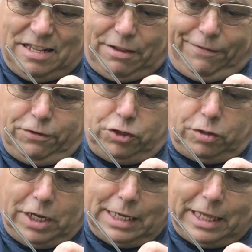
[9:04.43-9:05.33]
The first
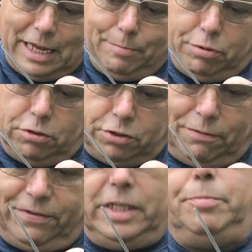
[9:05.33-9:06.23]
length I bought
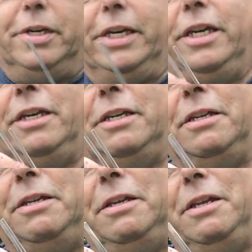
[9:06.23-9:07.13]
off eBay
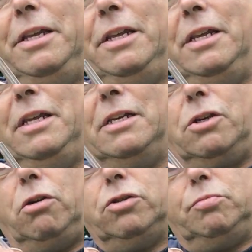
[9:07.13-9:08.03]

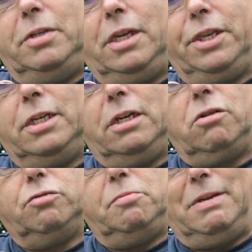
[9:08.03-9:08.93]
cost me, I think it
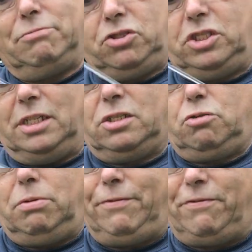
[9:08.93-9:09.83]
cost me about
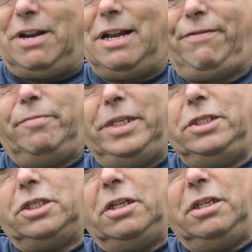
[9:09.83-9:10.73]
£6 for ½
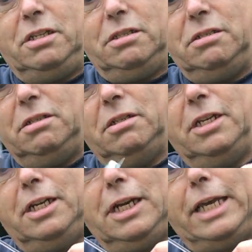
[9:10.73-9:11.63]
metre
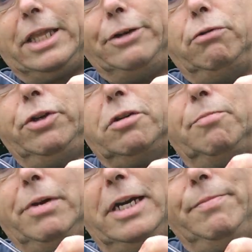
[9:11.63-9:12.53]
in length. I know you can
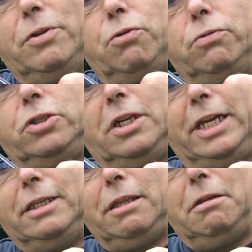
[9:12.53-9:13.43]
buy them cut to
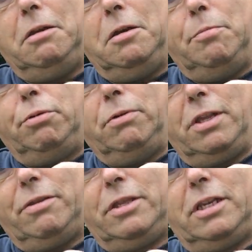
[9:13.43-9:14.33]
length, but
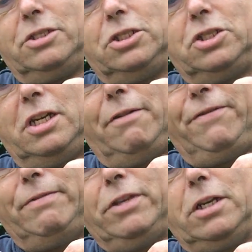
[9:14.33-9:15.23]
as I say, I
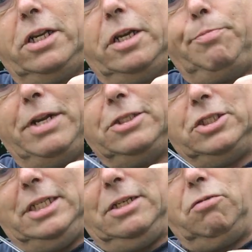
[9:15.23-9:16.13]
found the clear
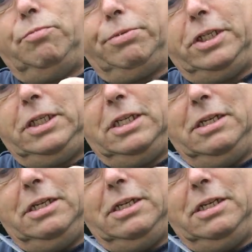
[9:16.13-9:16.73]
plastic company